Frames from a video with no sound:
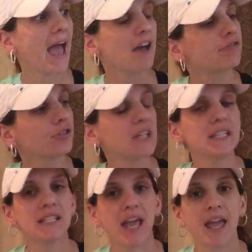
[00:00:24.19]

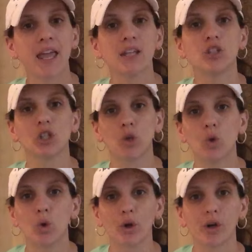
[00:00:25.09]
everyday
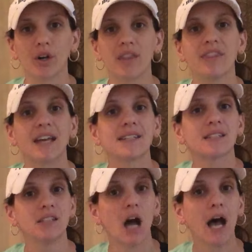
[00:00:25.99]
decor
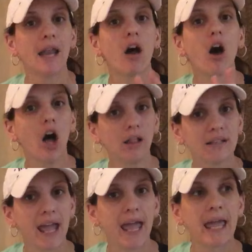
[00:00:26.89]
that's not
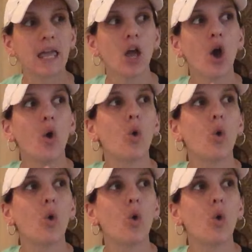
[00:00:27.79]
holiday